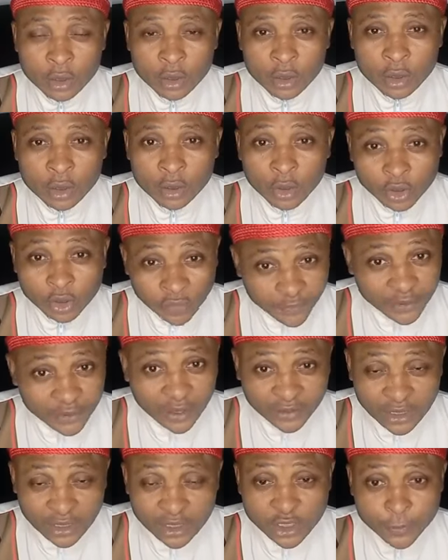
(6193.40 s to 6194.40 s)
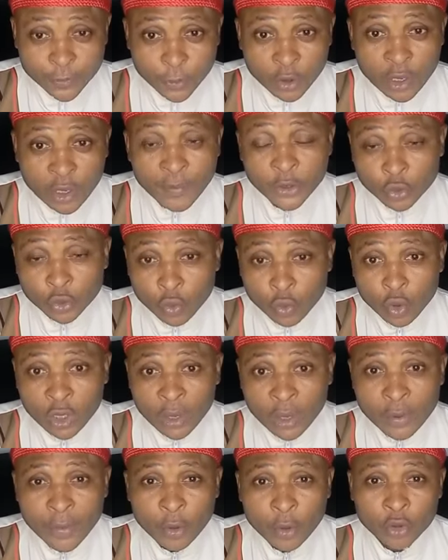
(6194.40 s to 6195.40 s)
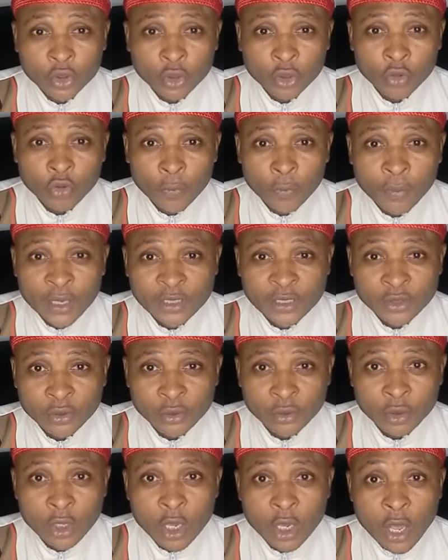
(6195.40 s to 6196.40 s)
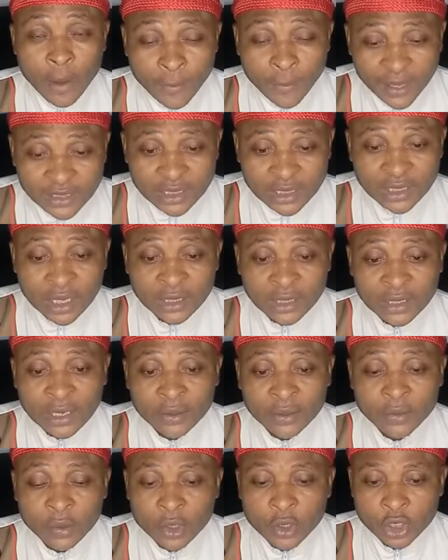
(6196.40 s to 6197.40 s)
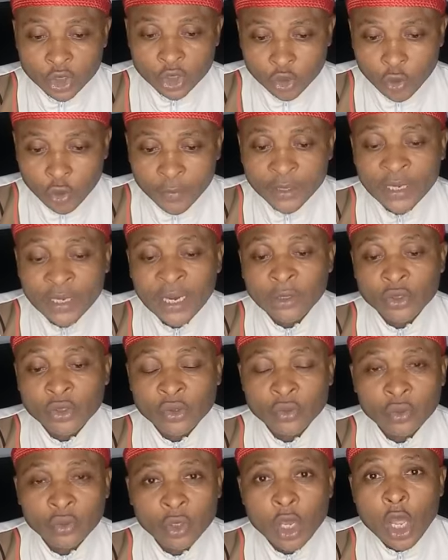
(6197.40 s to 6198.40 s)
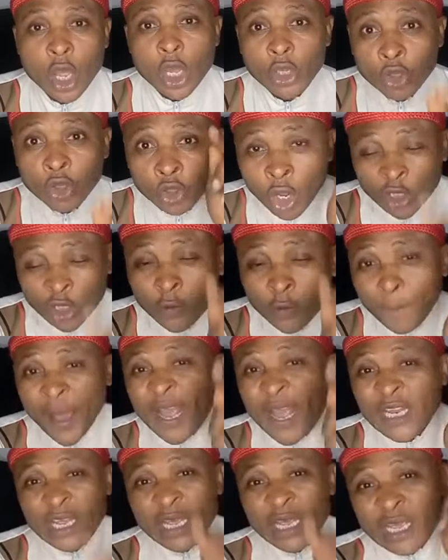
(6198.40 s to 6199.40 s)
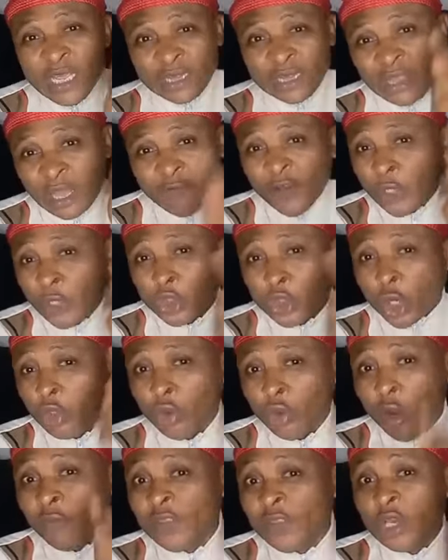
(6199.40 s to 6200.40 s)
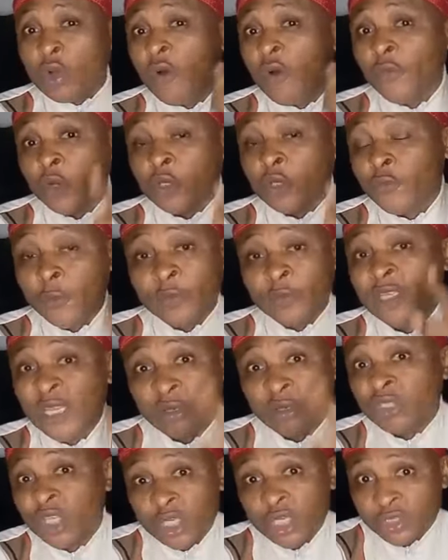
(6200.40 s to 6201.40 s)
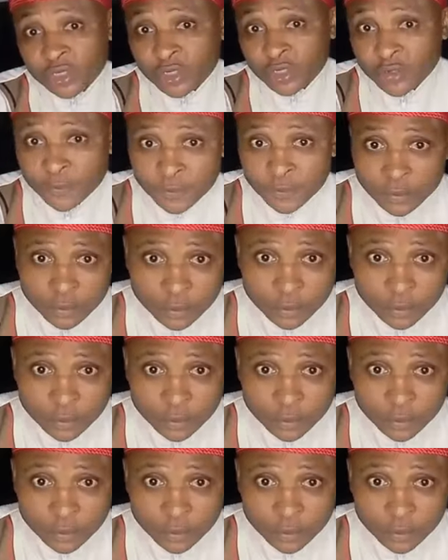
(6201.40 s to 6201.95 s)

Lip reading: Those of you that share this program, may Chukwu Okereke continue to bless you. Mazi Nnamdi Kanu is coming out soon. Not by the intervention of the governors from the Southeast,